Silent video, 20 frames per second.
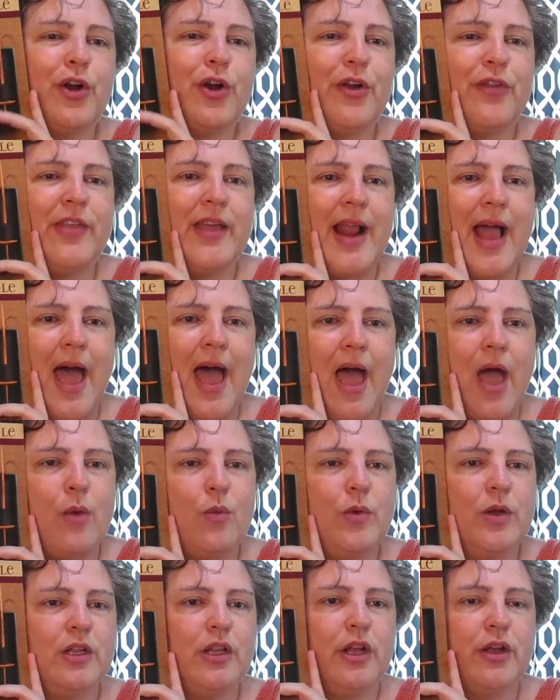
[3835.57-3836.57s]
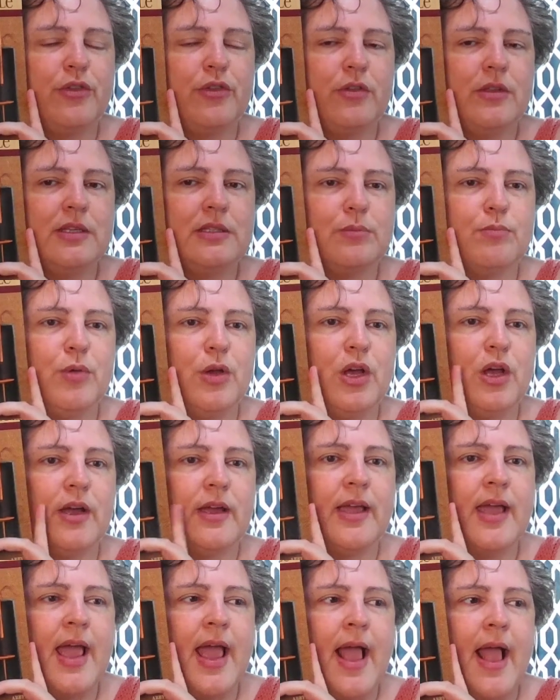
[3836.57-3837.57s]
her that I would look through this
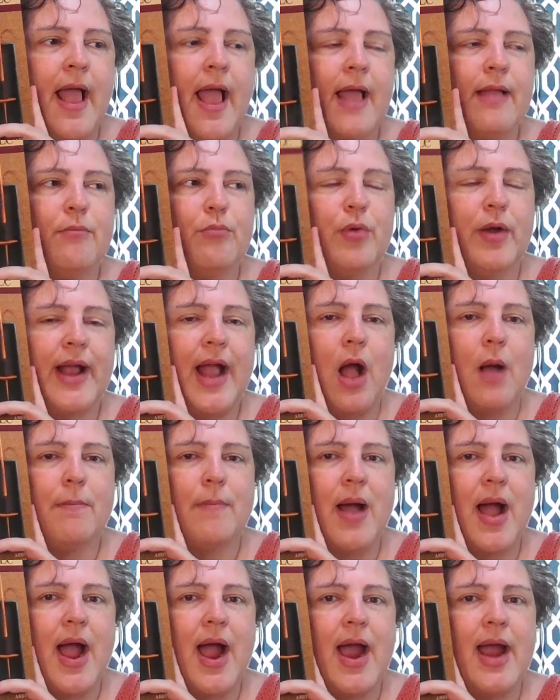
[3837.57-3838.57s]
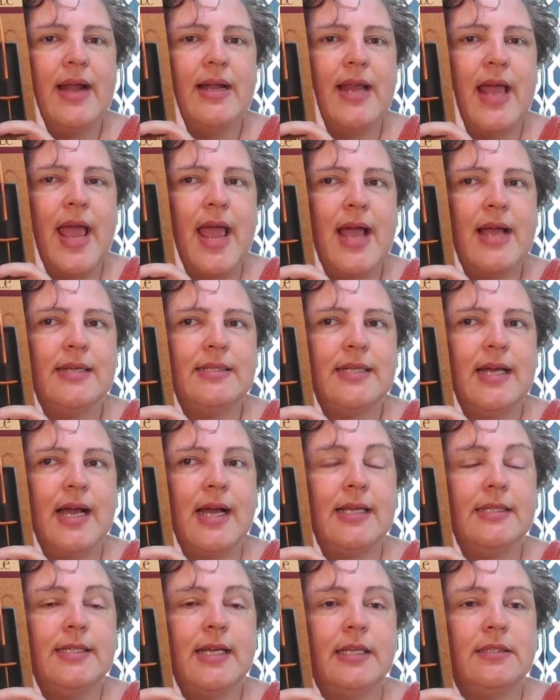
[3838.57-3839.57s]
book and bring out mine and uh,
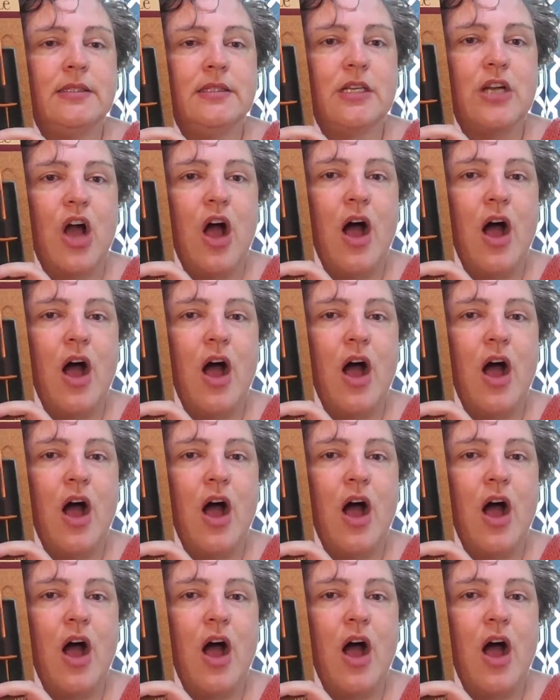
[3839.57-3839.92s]
dust it